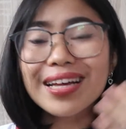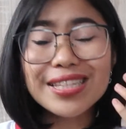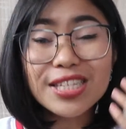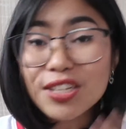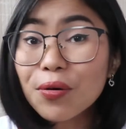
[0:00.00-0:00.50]
It's
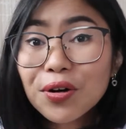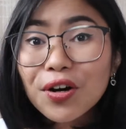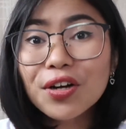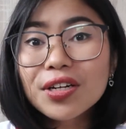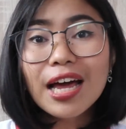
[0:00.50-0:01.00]
so
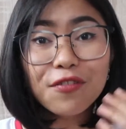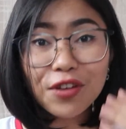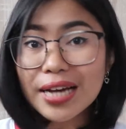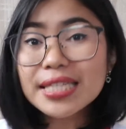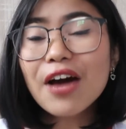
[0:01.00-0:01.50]
good, and if you
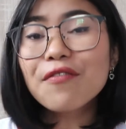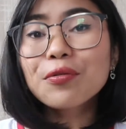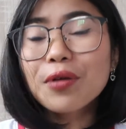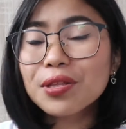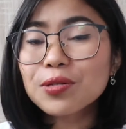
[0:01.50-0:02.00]
guys haven't
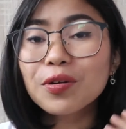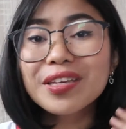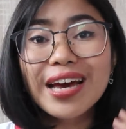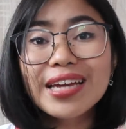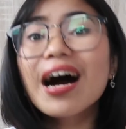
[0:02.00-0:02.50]
read this one
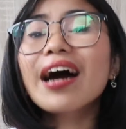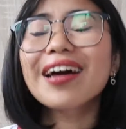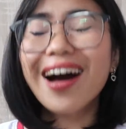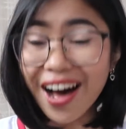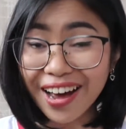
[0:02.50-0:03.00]
yet, I
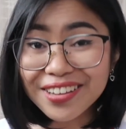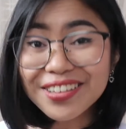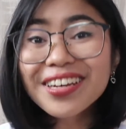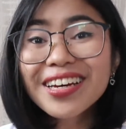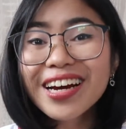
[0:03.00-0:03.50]

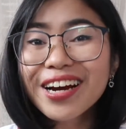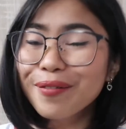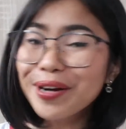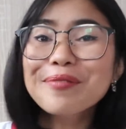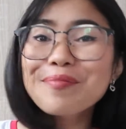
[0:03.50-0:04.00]
highly
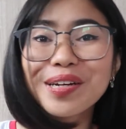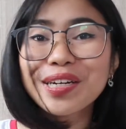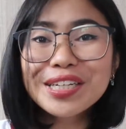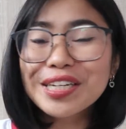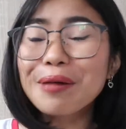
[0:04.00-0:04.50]
recommend
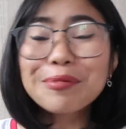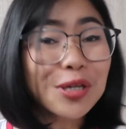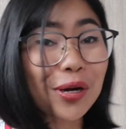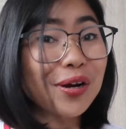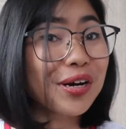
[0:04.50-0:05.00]
it, and I'm
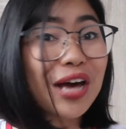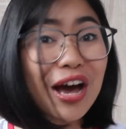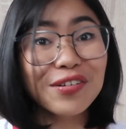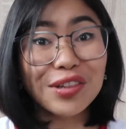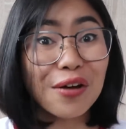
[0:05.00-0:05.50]
sure you're gonna
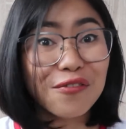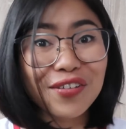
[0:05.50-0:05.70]
have a lot of